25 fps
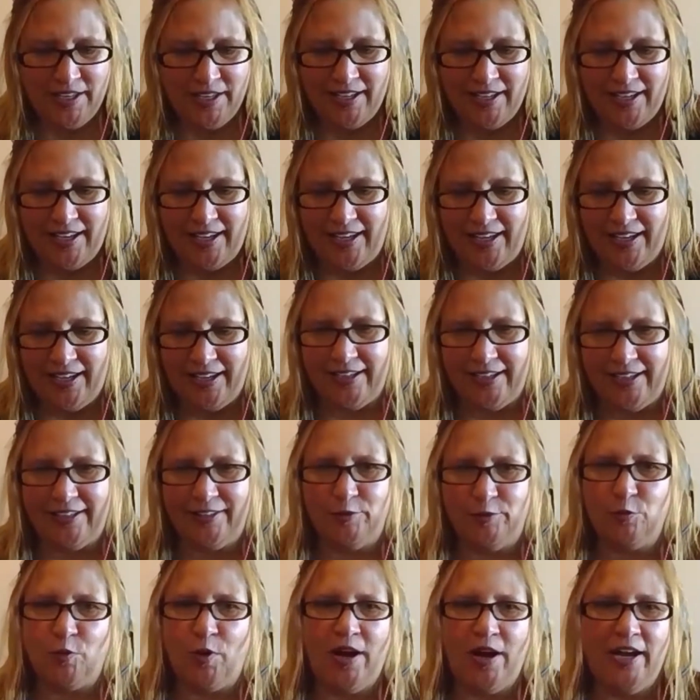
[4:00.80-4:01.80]

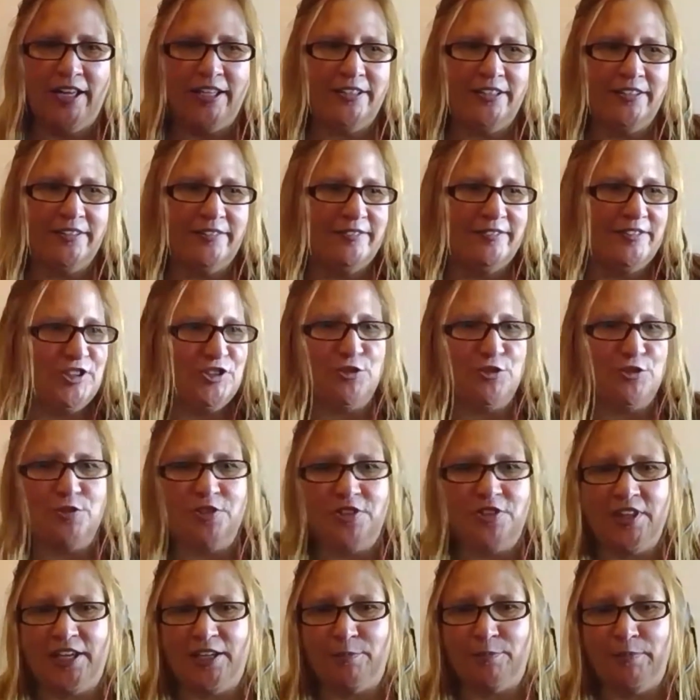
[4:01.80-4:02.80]
And why did you
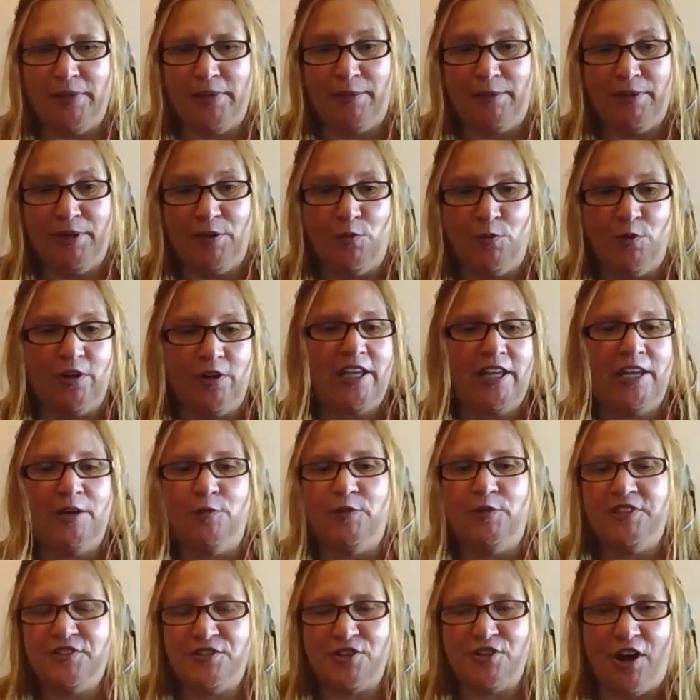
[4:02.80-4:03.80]
think maybe working
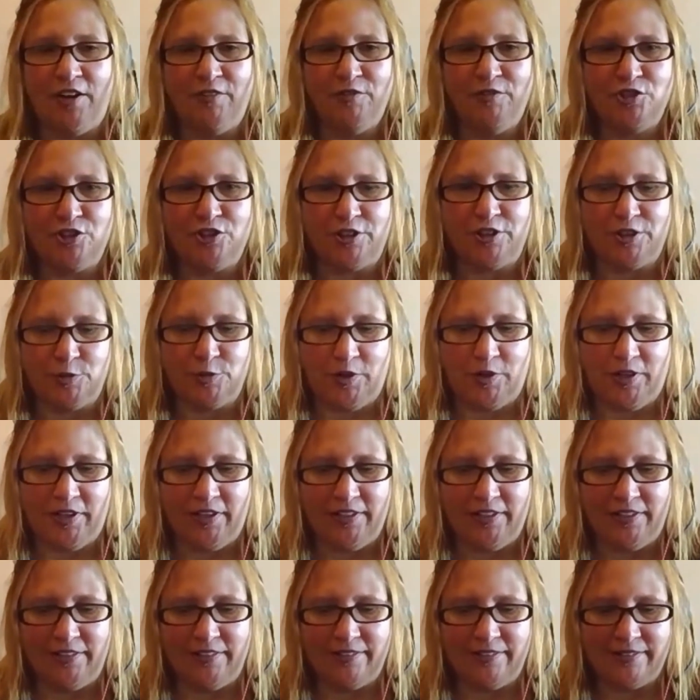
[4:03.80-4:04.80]
with Softjourn
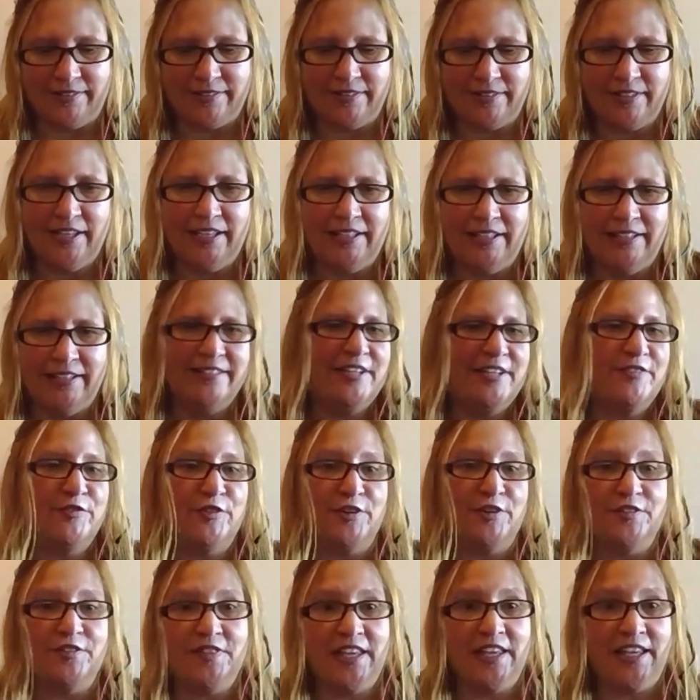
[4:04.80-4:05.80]
was
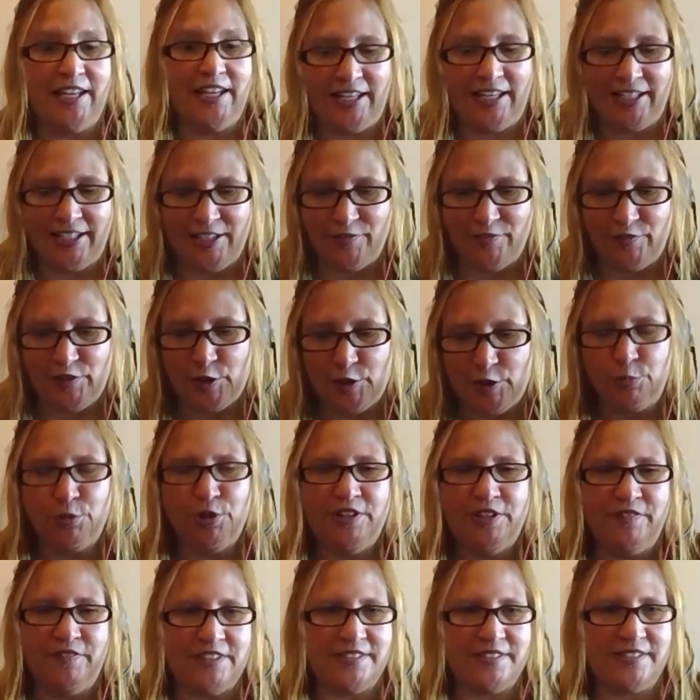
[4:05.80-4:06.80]
different than any of your
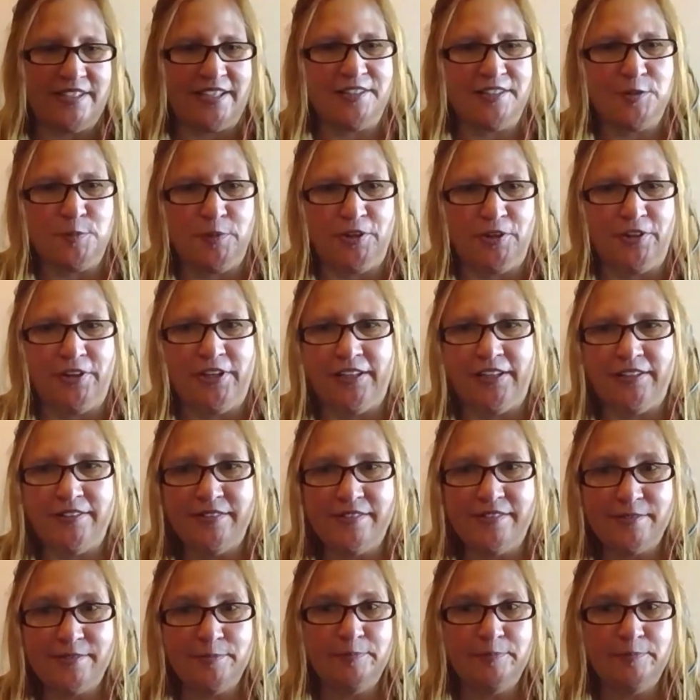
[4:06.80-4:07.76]
previous experience?